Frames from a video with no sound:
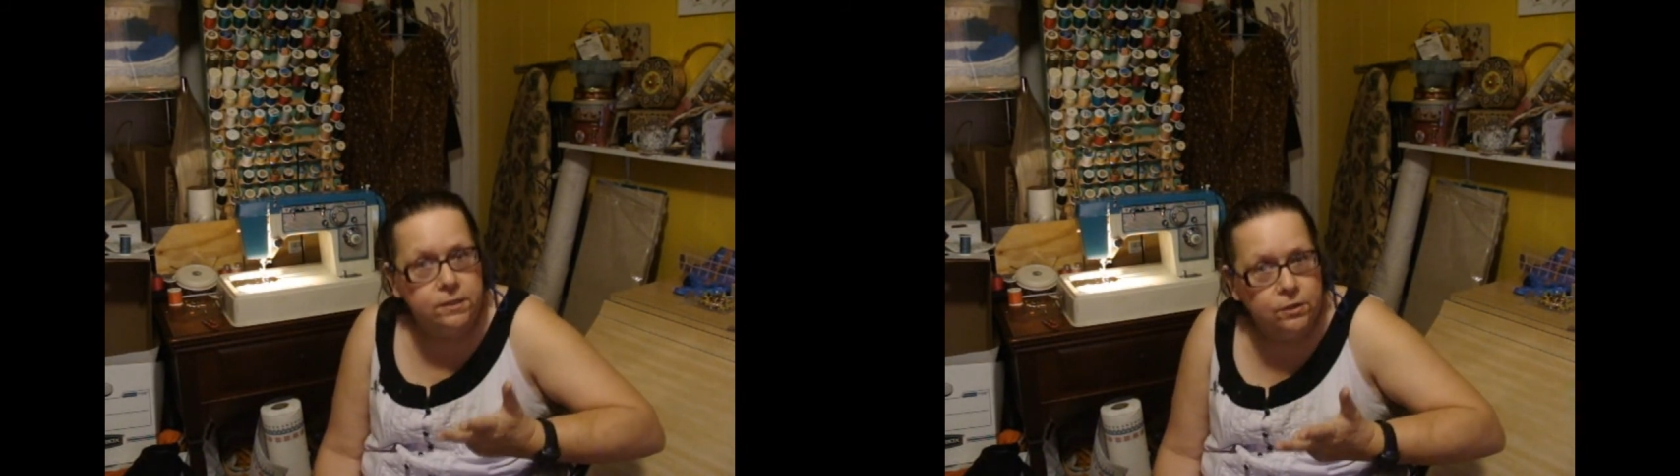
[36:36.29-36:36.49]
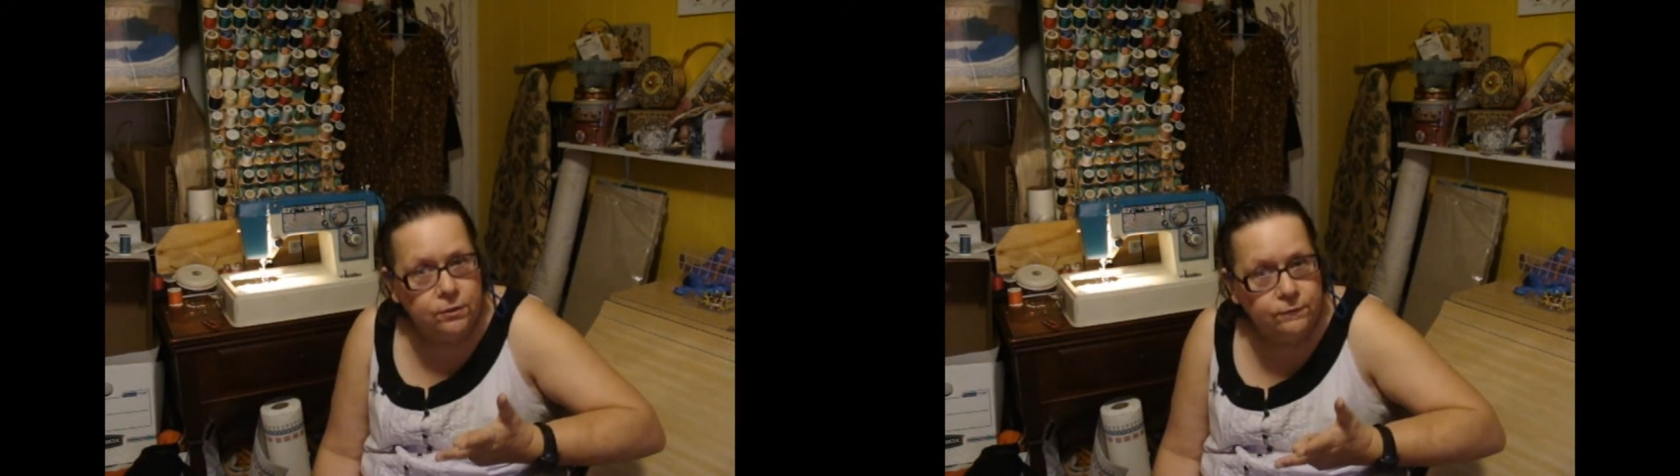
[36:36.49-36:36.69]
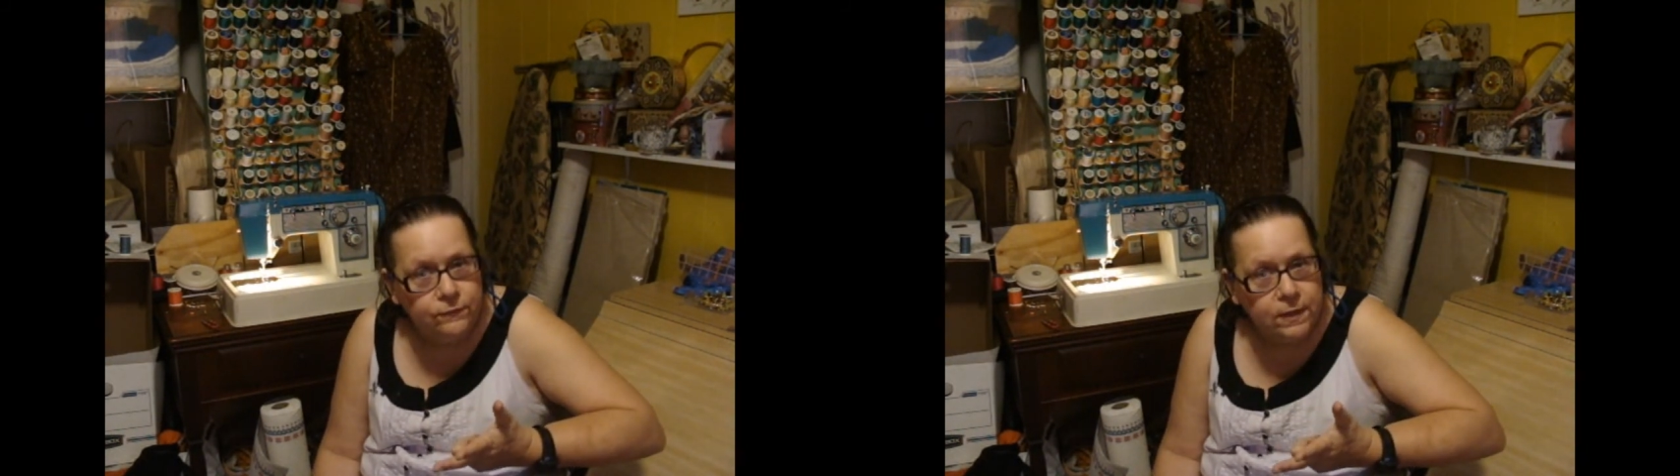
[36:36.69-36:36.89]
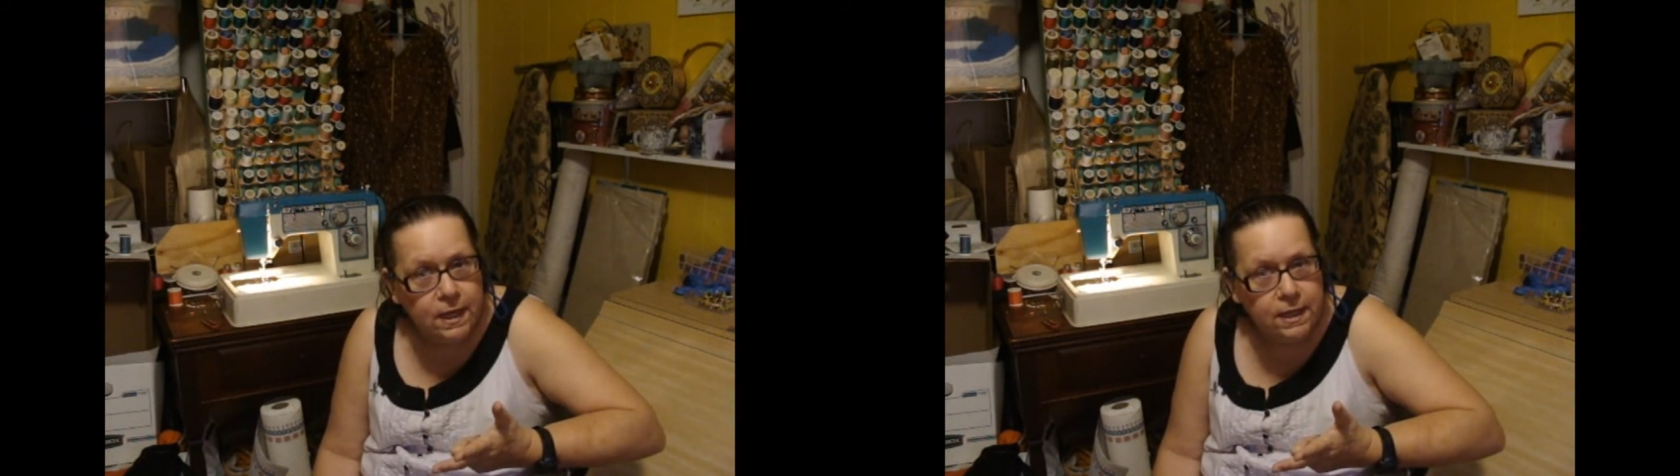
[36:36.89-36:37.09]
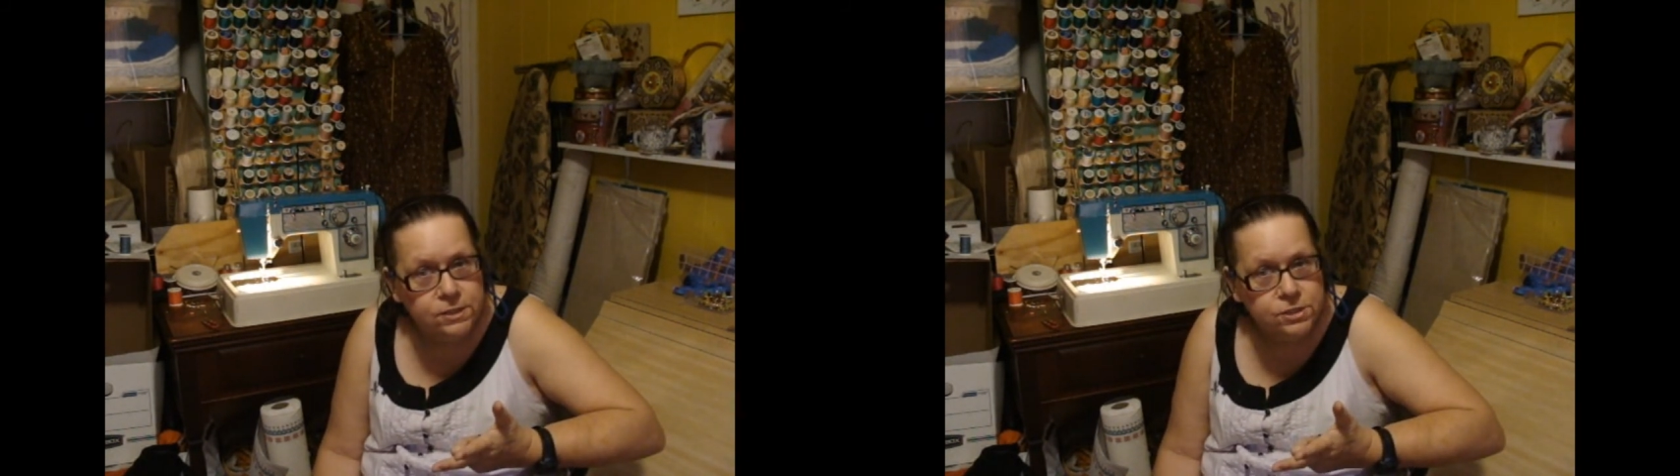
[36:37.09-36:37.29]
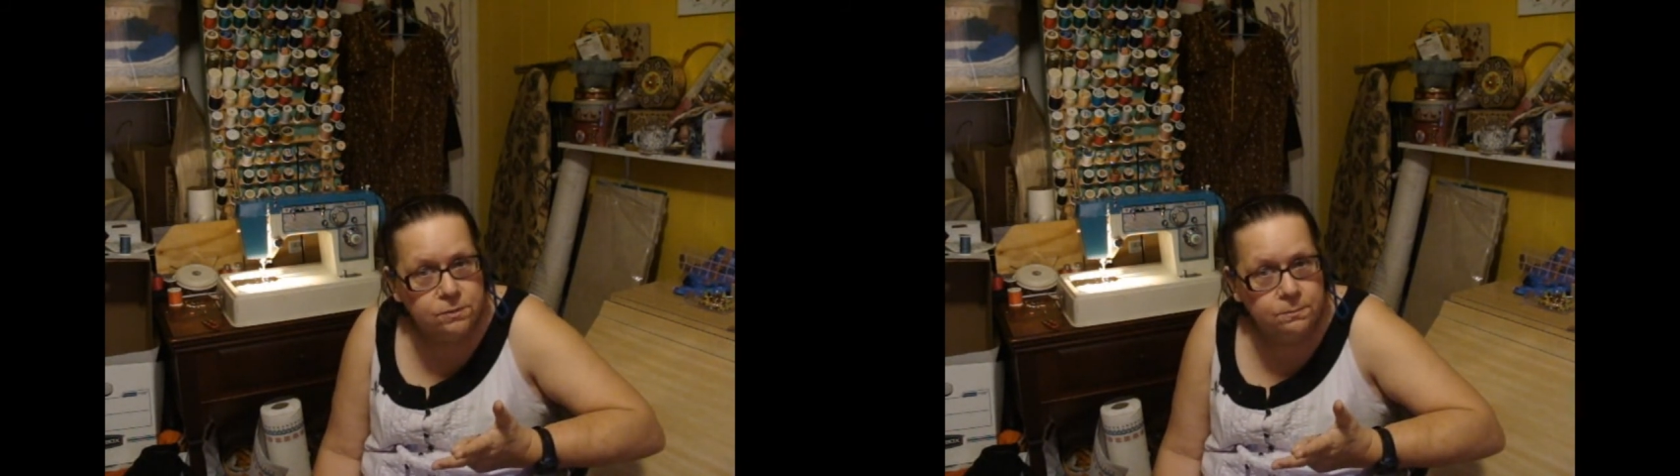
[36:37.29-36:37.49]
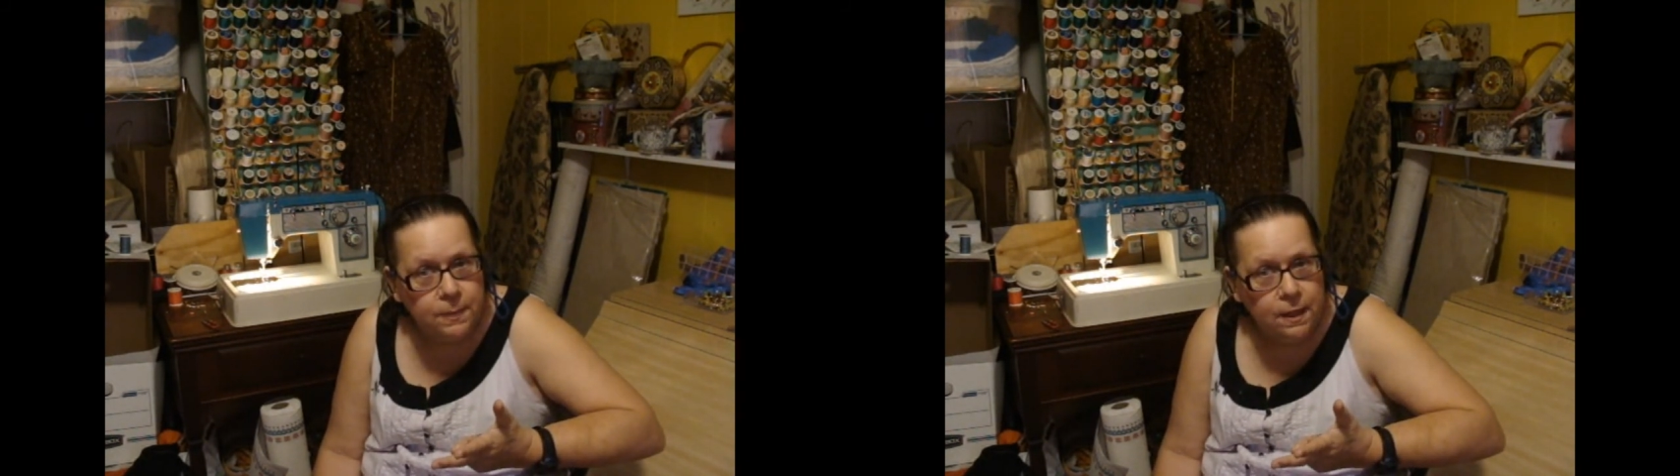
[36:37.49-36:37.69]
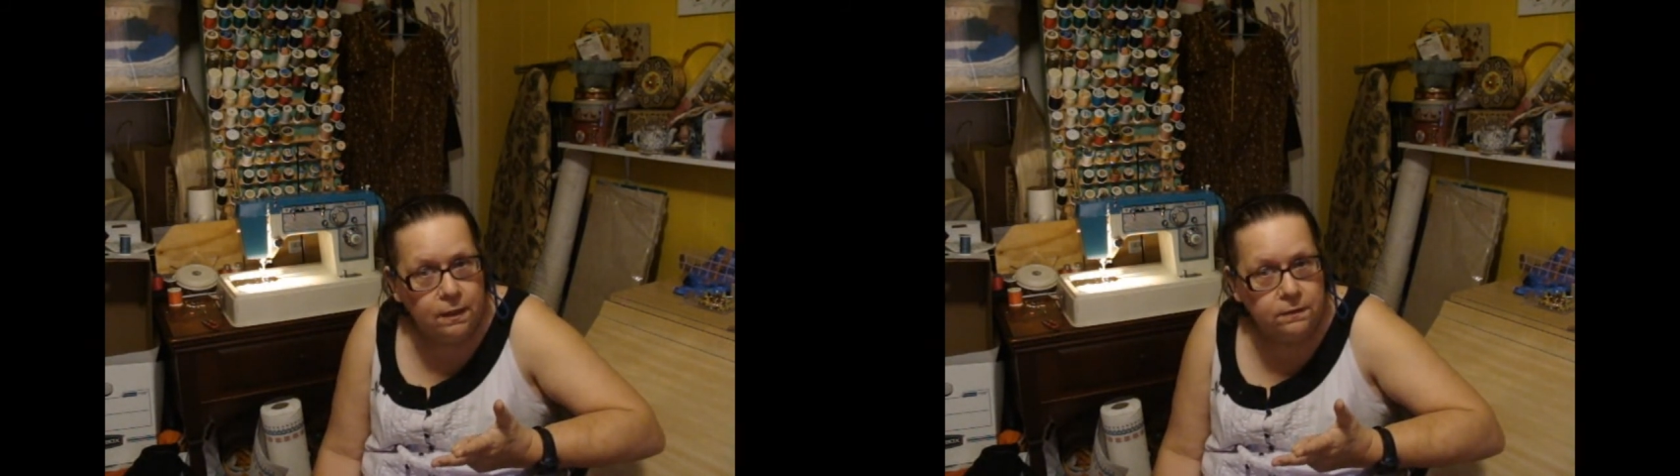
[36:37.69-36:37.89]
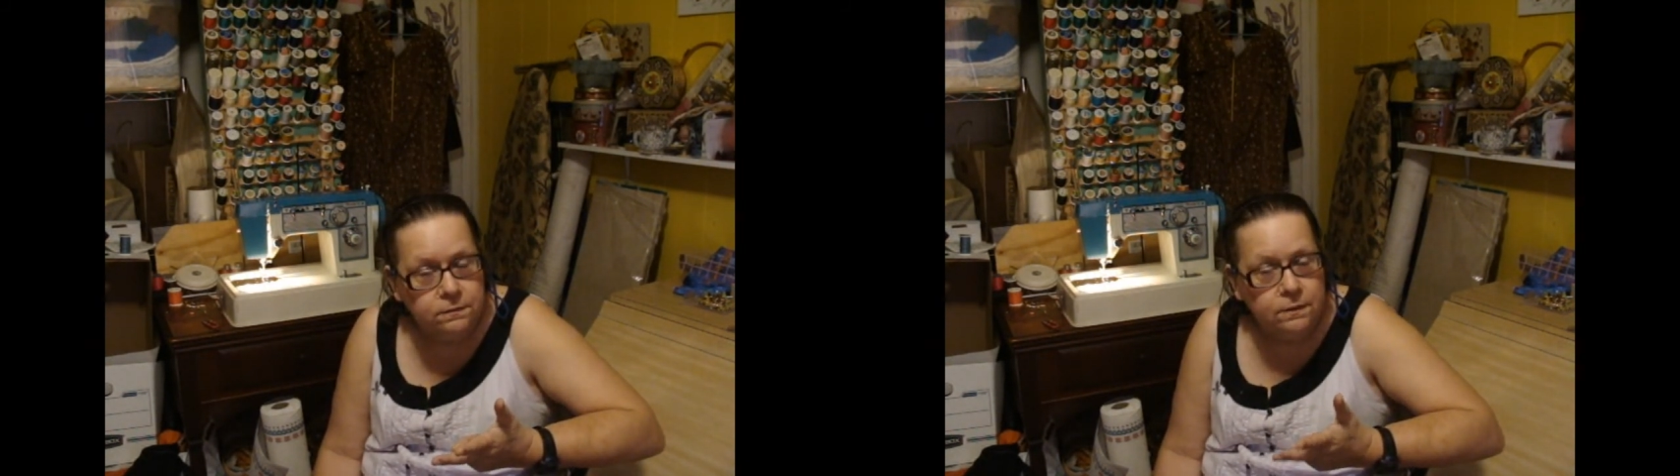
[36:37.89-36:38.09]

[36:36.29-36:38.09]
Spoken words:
notification bell.